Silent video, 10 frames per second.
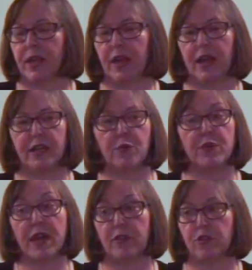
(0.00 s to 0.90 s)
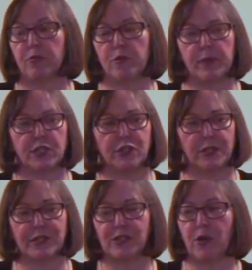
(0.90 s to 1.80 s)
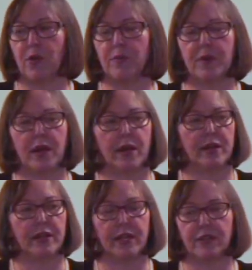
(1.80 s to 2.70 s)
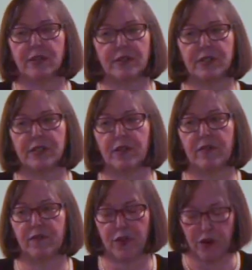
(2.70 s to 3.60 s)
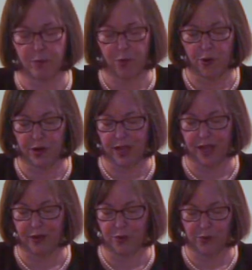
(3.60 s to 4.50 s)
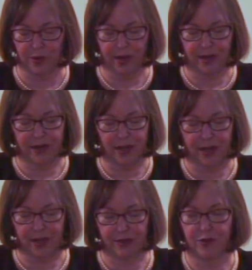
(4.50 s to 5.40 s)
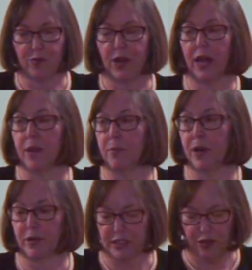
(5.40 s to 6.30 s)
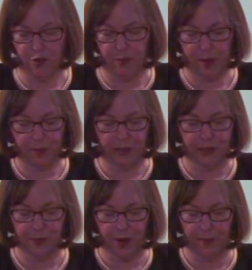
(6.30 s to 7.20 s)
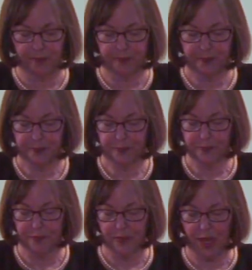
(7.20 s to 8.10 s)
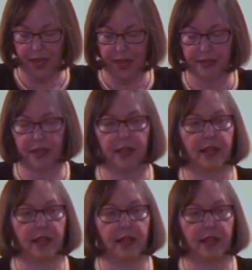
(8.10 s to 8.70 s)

uh, without their permission. So uh, yeah, it's uh, very important that you, uh, you know, not embarrass other people as well. And